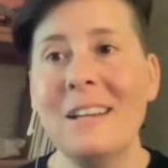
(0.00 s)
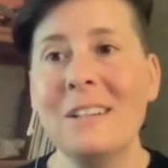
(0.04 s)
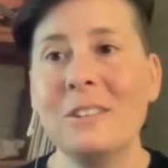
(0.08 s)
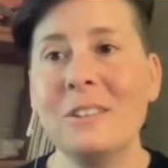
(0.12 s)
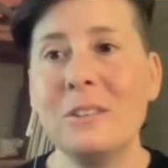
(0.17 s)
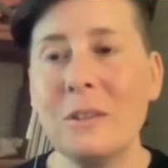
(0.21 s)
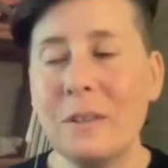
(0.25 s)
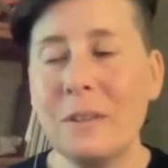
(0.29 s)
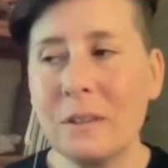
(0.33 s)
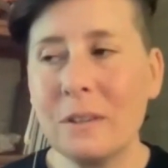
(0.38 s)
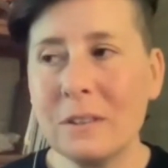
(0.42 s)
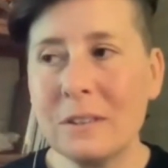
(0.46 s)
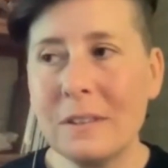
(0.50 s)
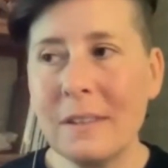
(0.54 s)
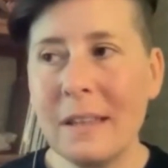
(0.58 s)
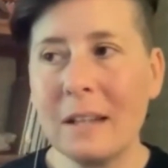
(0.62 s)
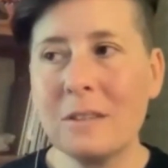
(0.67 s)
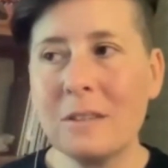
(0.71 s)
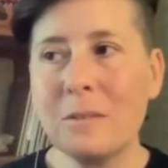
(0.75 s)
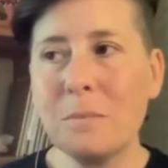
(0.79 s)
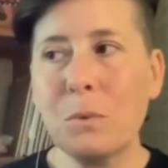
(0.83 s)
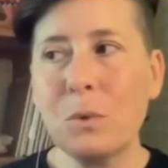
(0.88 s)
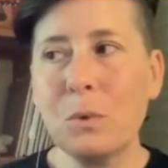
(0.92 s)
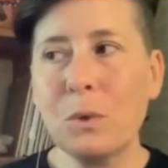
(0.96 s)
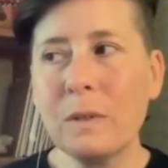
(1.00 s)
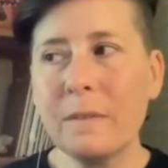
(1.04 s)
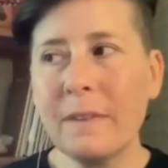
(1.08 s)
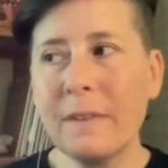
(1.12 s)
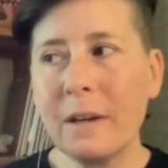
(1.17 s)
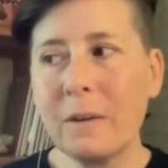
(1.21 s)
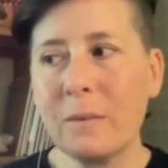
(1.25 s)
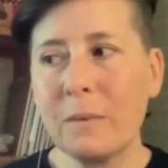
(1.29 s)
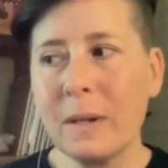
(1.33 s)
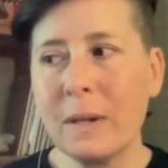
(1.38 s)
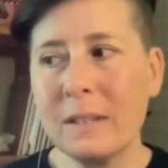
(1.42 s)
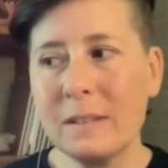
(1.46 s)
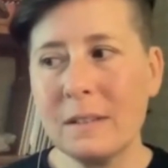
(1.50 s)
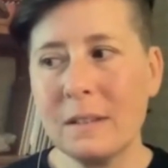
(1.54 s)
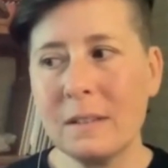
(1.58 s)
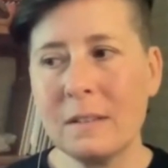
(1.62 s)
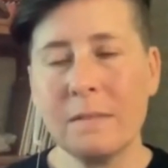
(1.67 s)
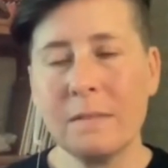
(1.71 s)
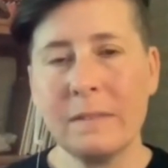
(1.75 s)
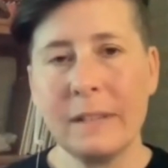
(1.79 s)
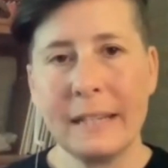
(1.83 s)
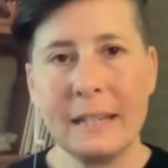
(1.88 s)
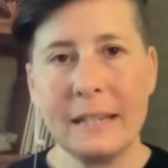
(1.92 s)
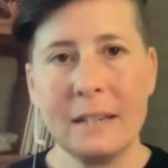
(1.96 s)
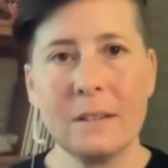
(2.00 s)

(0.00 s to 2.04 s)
So that's more of that resonance of like,